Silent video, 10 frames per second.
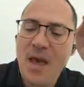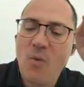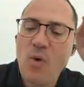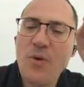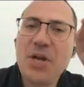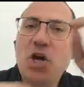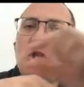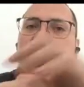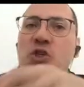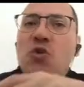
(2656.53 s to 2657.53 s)
And when we
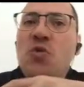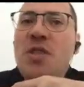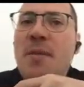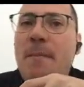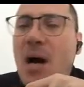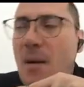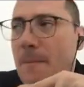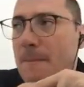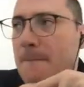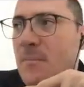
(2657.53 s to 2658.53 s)
consume the
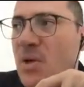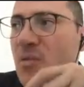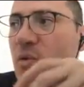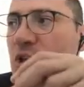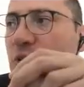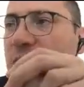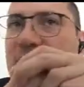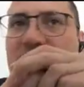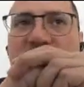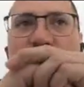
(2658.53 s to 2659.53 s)
POM, when we do it
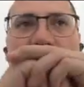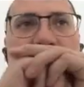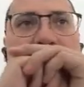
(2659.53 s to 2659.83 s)
in this way,